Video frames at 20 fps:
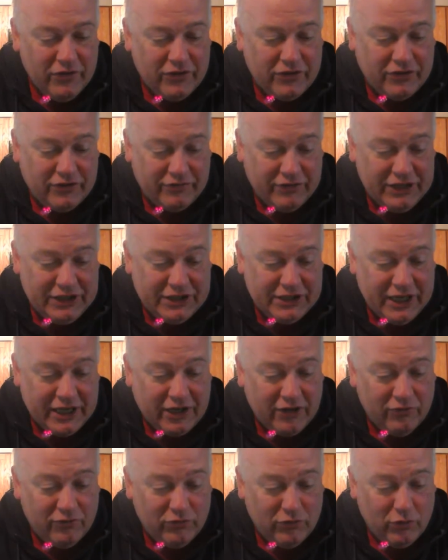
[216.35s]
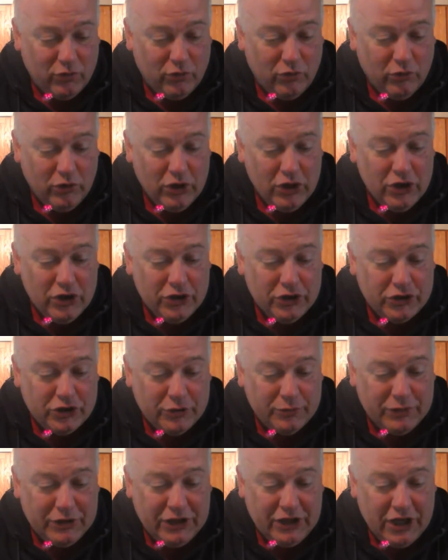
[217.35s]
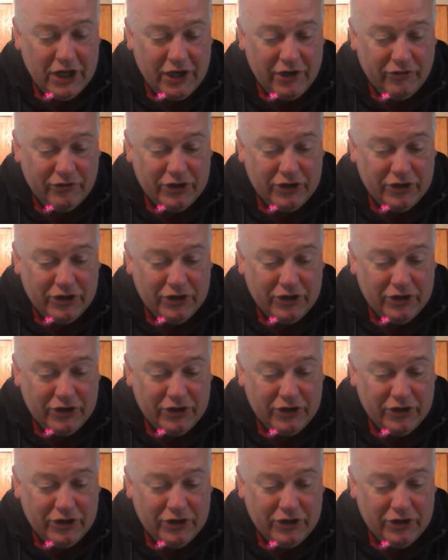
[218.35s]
The 3-second rule should be